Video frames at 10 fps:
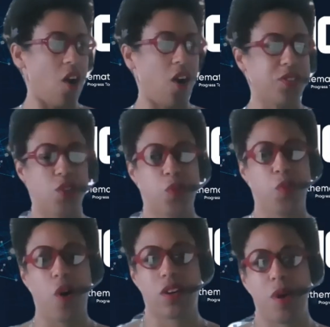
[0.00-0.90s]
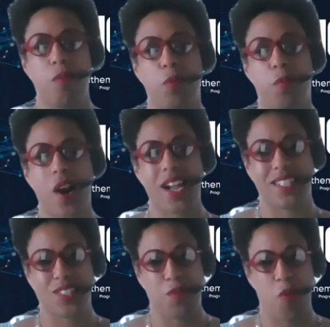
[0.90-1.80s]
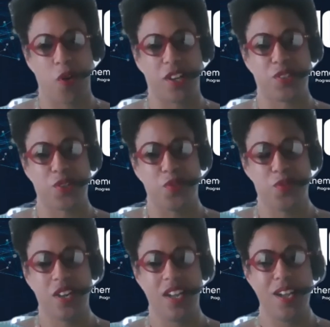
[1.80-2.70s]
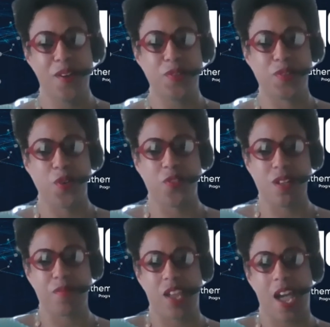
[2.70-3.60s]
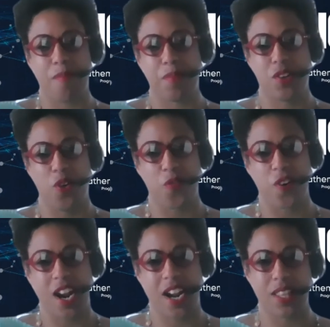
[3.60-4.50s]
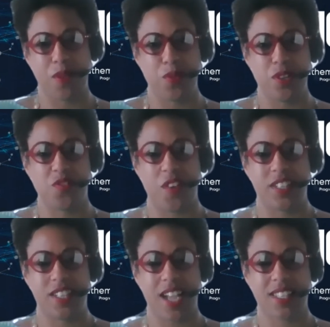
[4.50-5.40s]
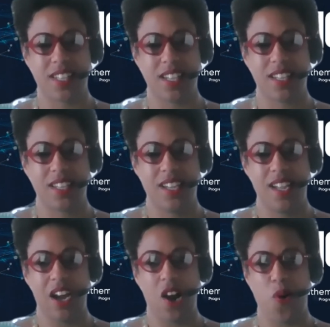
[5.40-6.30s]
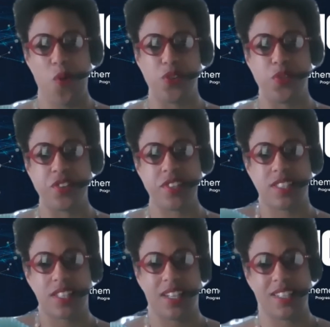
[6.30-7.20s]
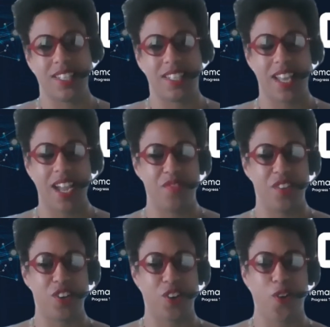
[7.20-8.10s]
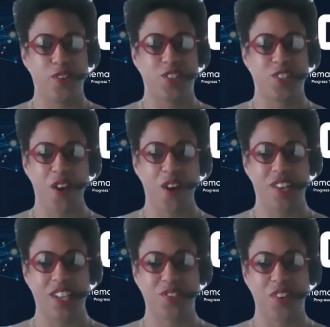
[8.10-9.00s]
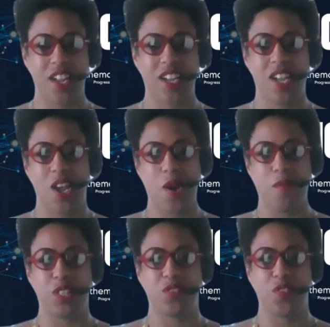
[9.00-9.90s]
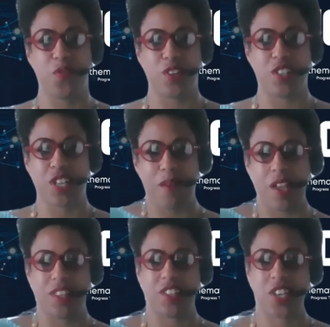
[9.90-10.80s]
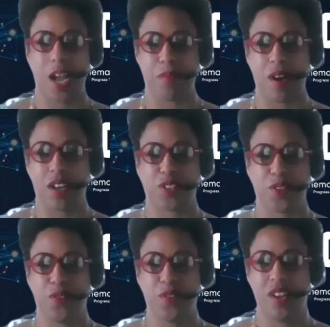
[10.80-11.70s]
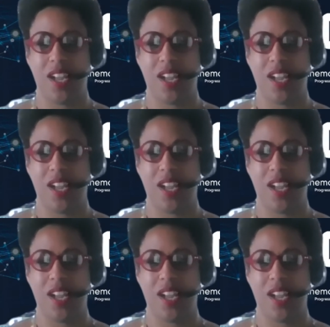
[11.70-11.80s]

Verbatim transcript: Also, we welcome humble brags in the morning too. So if something happened overnight that was fantastic, uh, or you just uh, didn't have the courage to share it yesterday, please feel free to drop that in the chat box too.